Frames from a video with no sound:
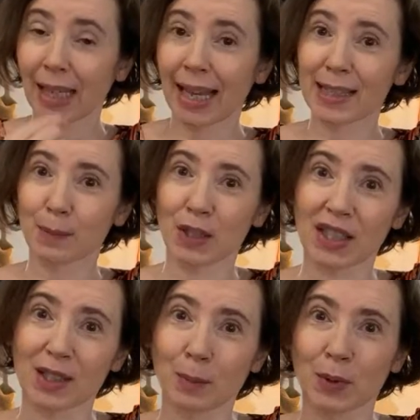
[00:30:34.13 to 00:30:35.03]
as much
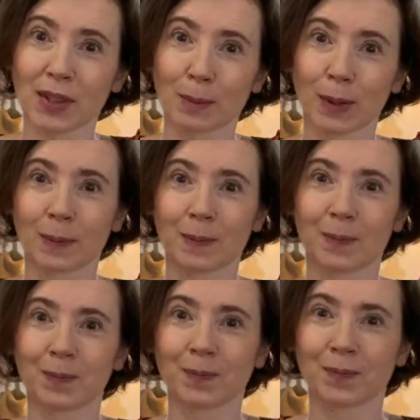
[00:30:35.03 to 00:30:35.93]
as possible.
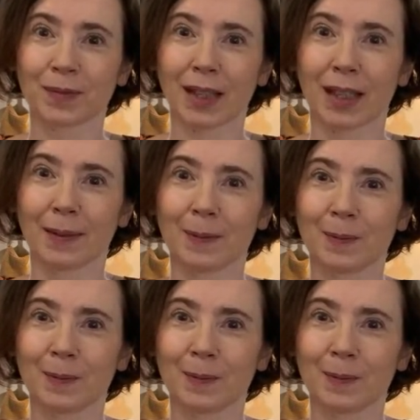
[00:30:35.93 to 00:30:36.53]
Ah.